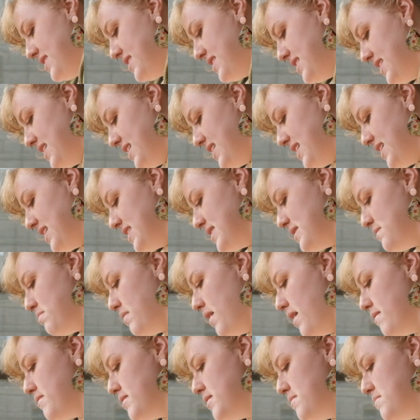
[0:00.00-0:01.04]
thing has
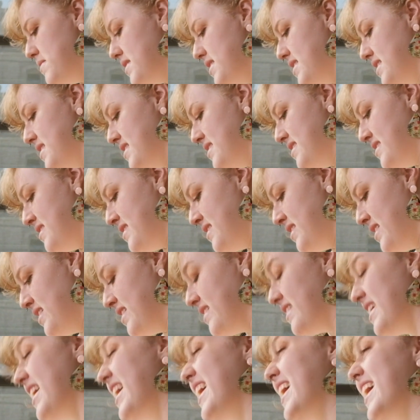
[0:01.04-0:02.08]
probably been
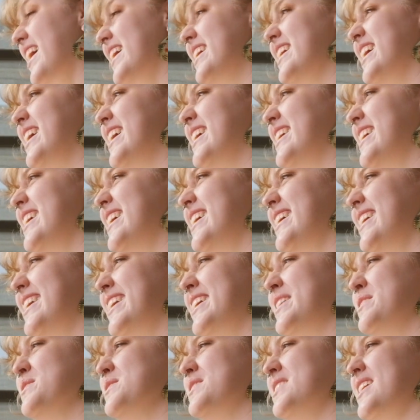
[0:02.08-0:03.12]
like, I got it and
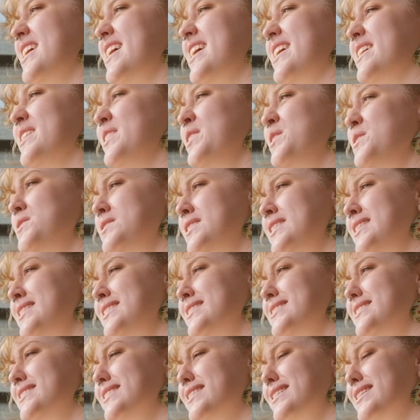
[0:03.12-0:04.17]
I was like, who
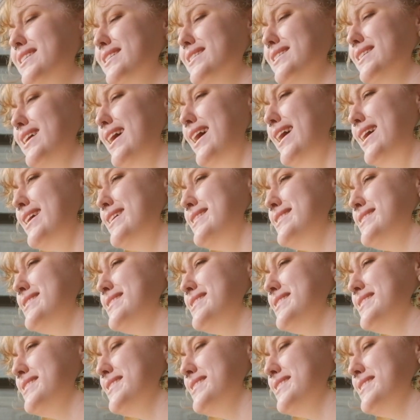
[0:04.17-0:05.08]
needs a glass